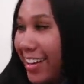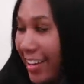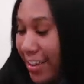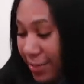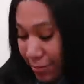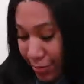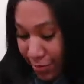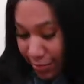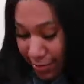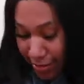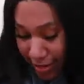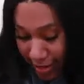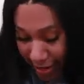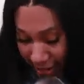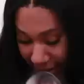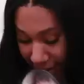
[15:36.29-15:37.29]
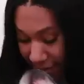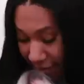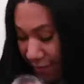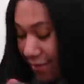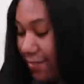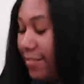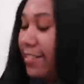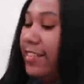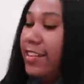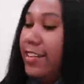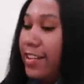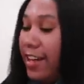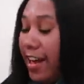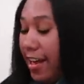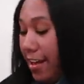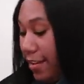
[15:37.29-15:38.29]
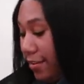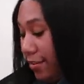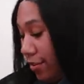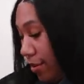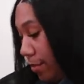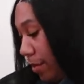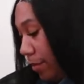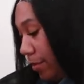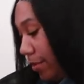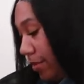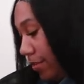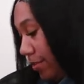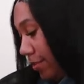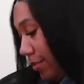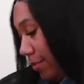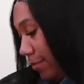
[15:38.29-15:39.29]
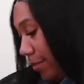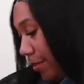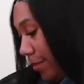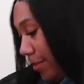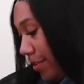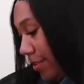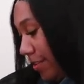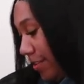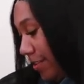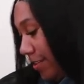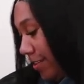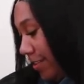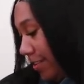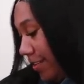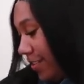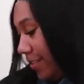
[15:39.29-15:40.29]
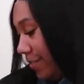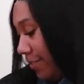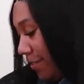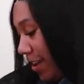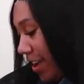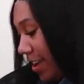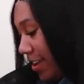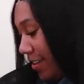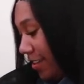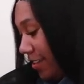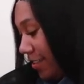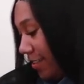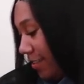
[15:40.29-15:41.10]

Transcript: I don't want you to look at dad. Uh-uh. Look at mom. Look at mom. Wait.